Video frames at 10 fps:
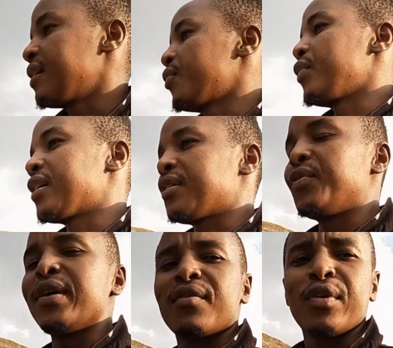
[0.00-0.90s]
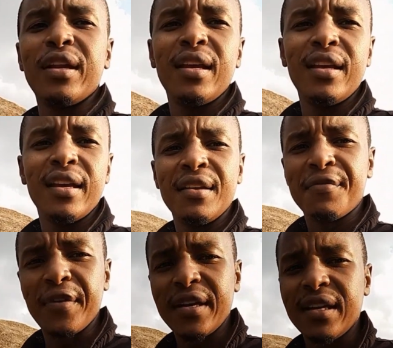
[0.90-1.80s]
we are we are really
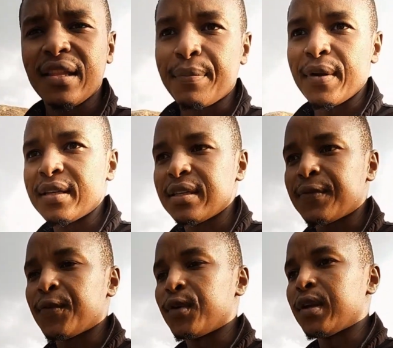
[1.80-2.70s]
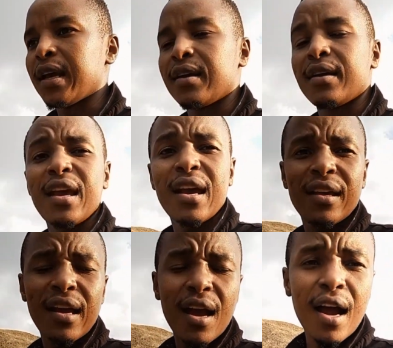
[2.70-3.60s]
invading the places for like yeah
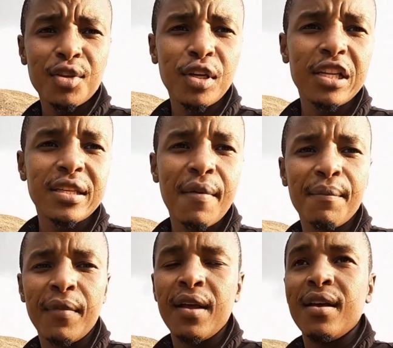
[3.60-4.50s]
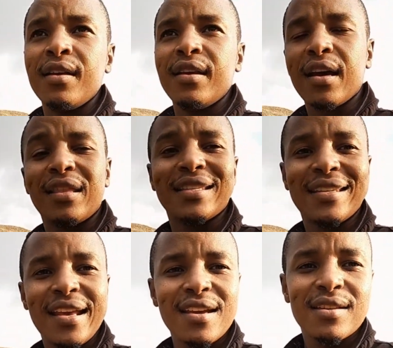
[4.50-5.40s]
actually some yeah the
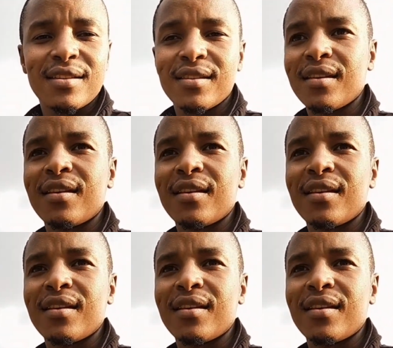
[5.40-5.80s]
snakes